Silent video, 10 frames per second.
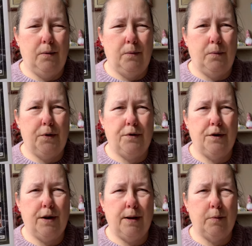Whether or
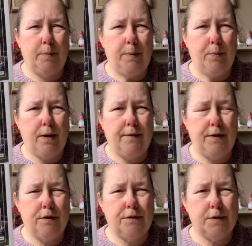not I will be brave
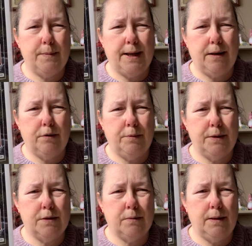enough to make it up
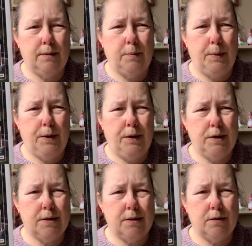into a little
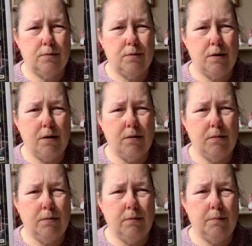purse, I don't know.
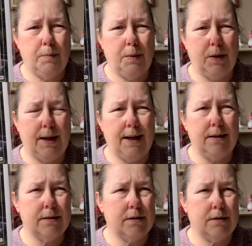But again,
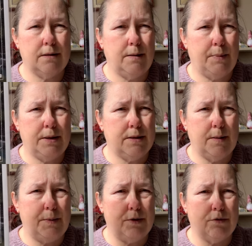it's got step-by-step
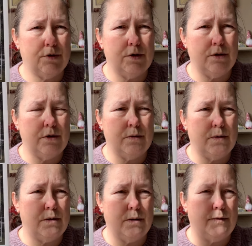instructions, so I
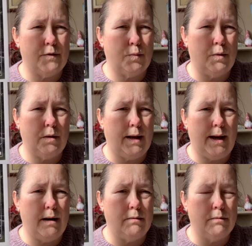don't have to work it
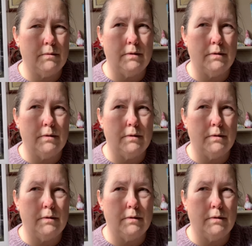out.